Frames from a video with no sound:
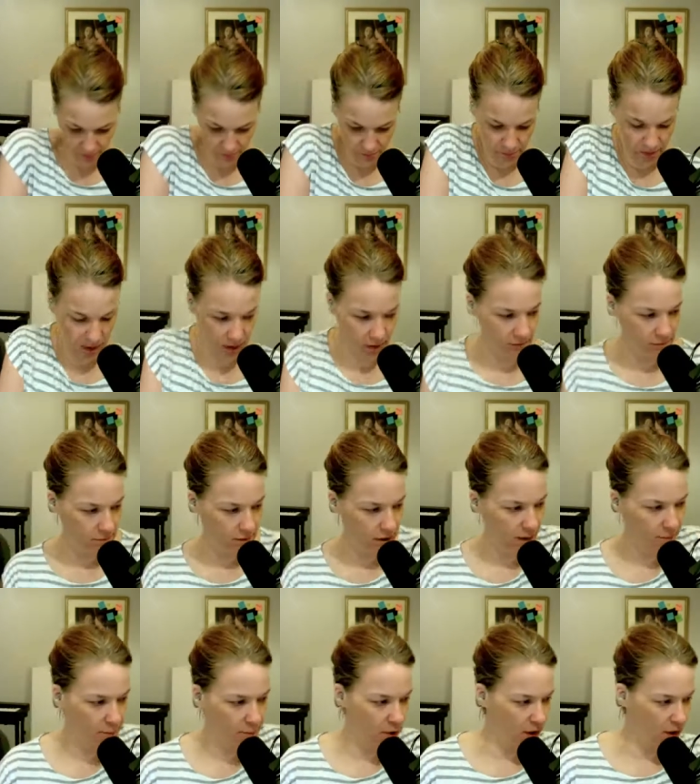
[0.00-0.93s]
You know,
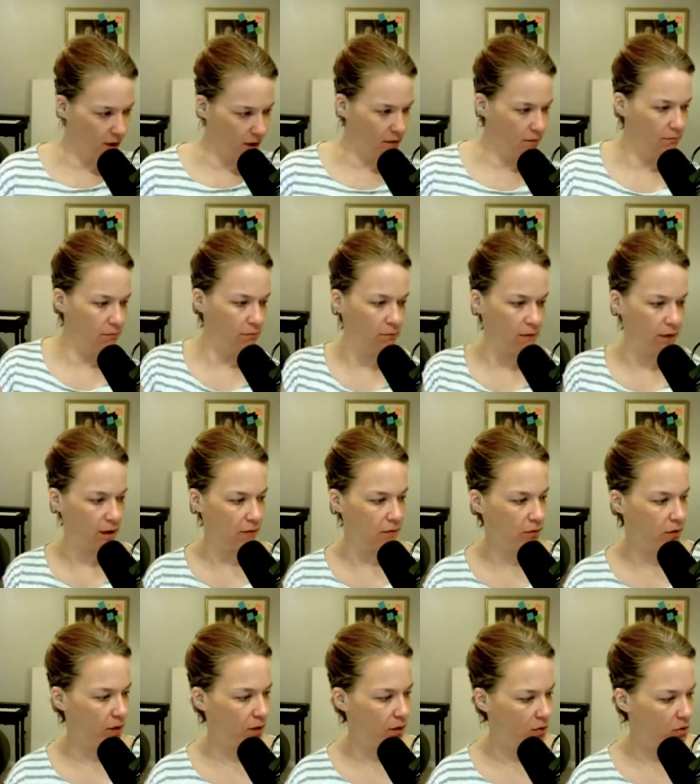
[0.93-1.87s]
not pretty, kind
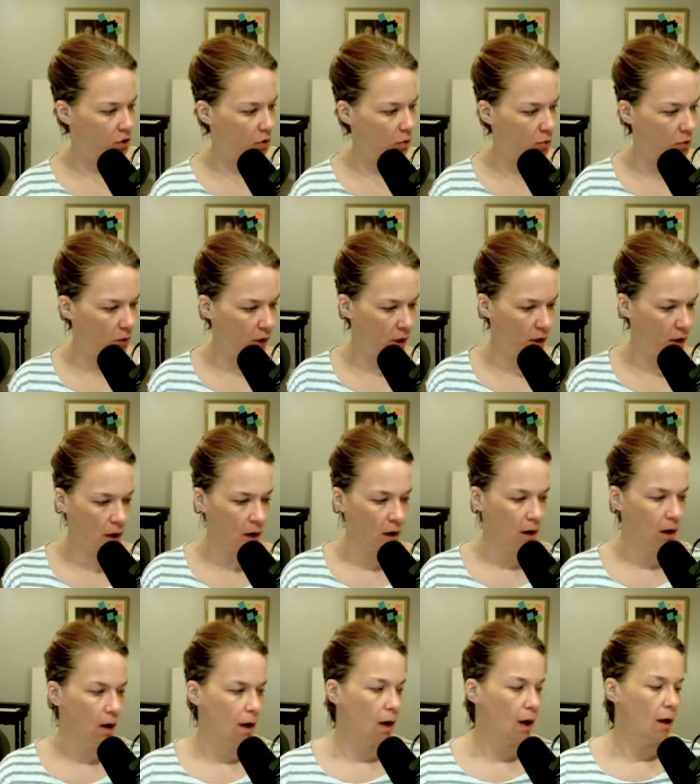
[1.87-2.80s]
of a little jokery,
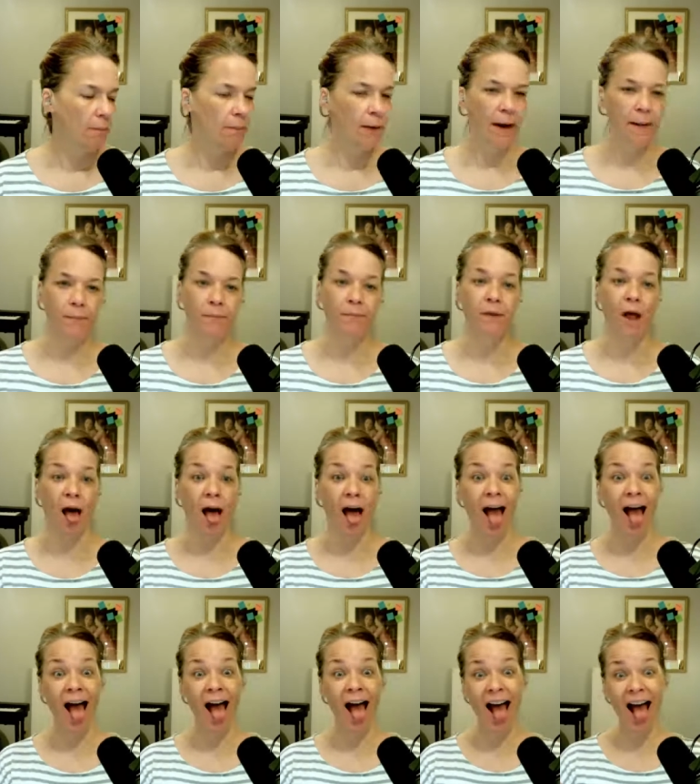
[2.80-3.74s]
but
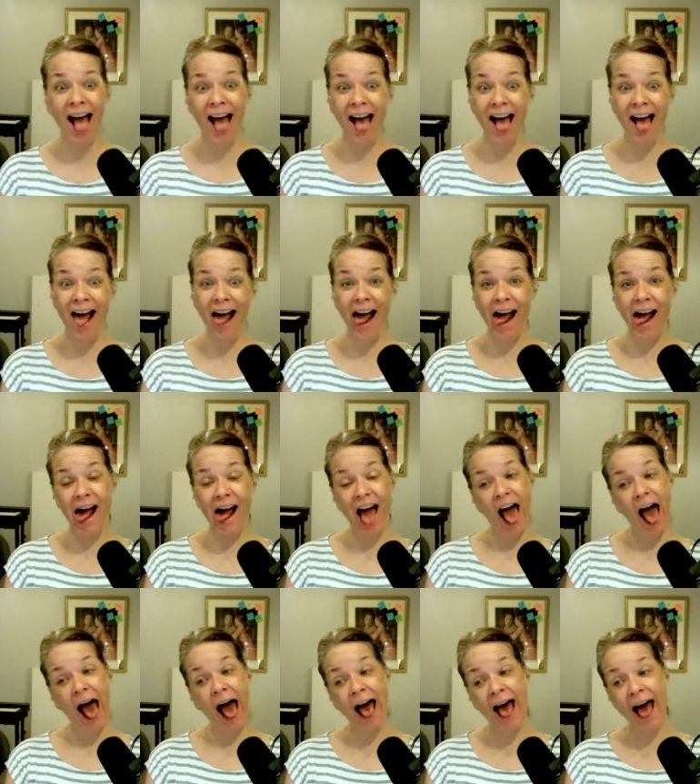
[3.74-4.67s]

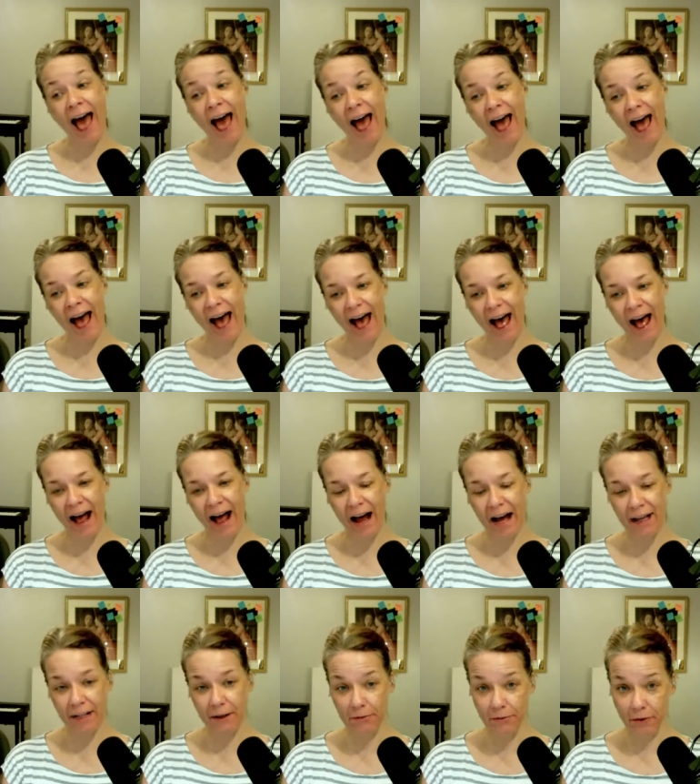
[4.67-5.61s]
that
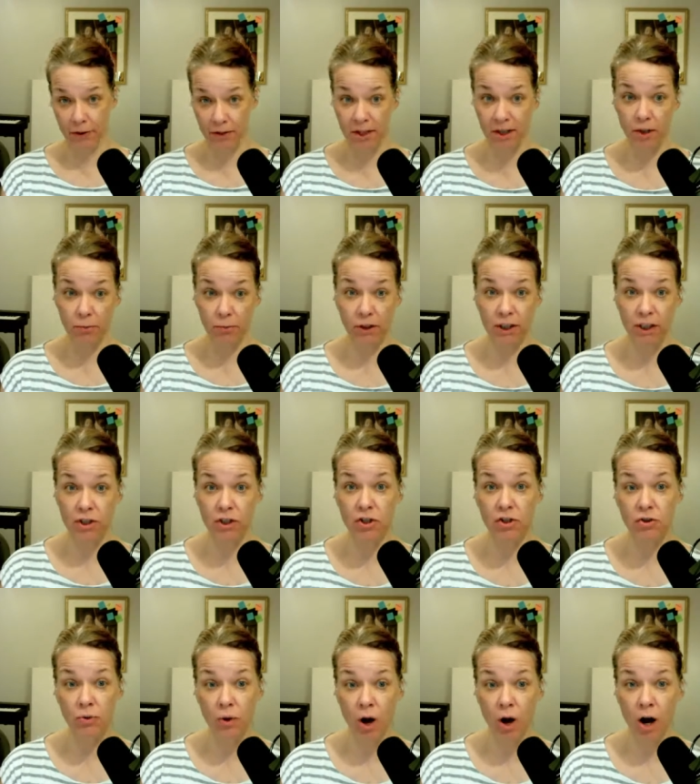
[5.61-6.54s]
feels like a really
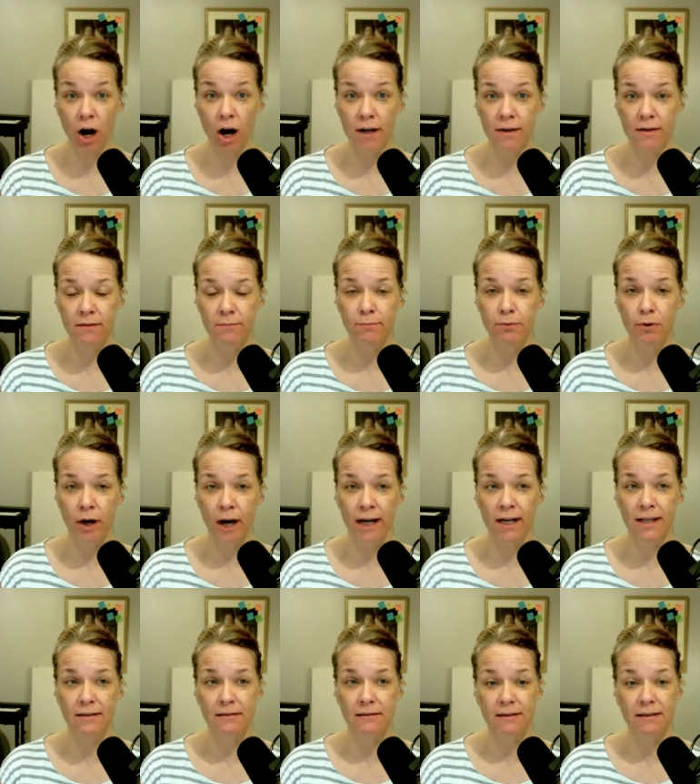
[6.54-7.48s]
strong,
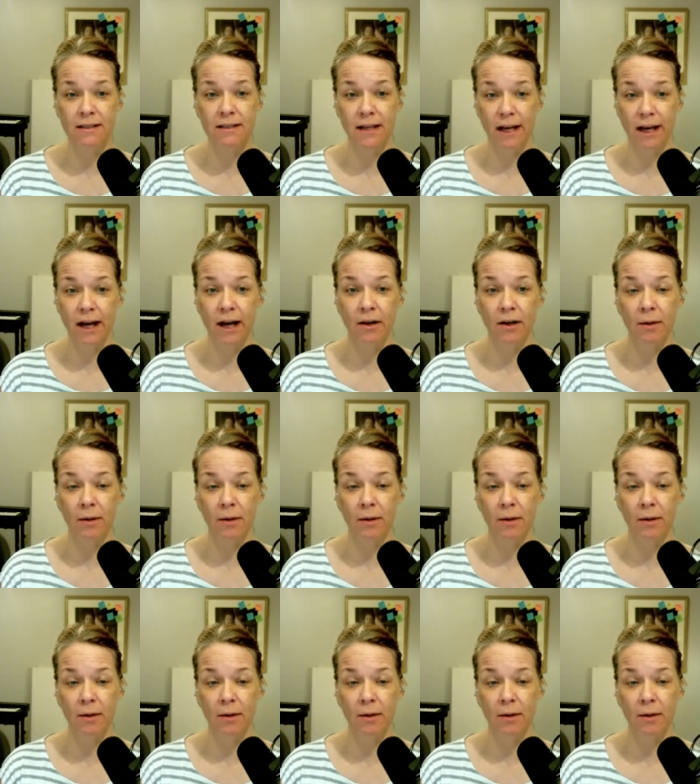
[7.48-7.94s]
bright sound, a